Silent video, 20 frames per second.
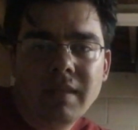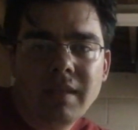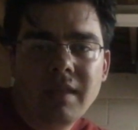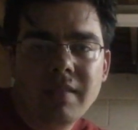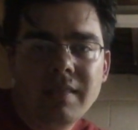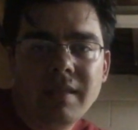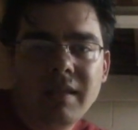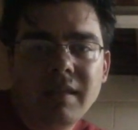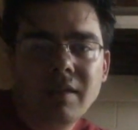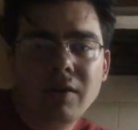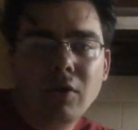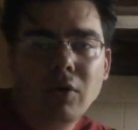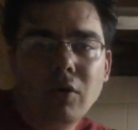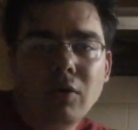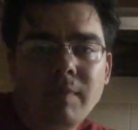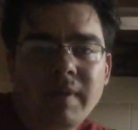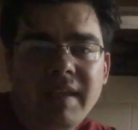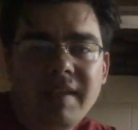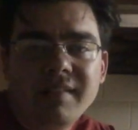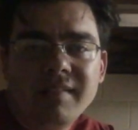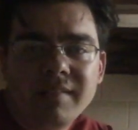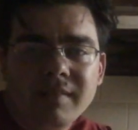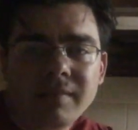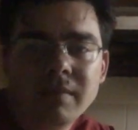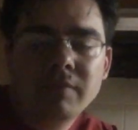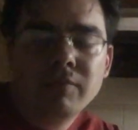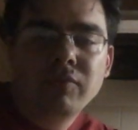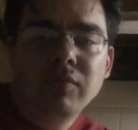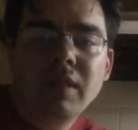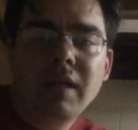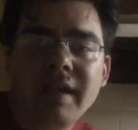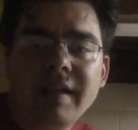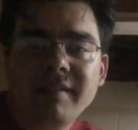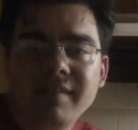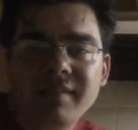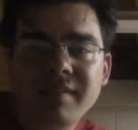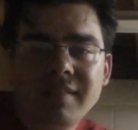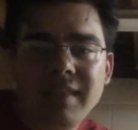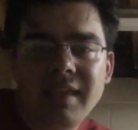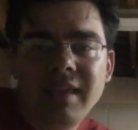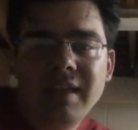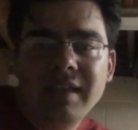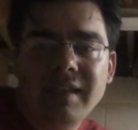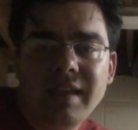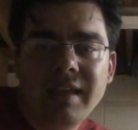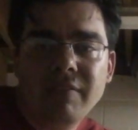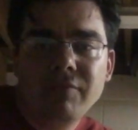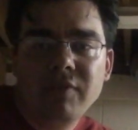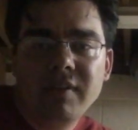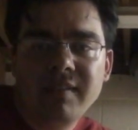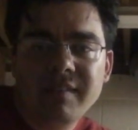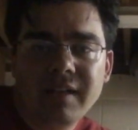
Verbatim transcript: And then it always flies to the hand every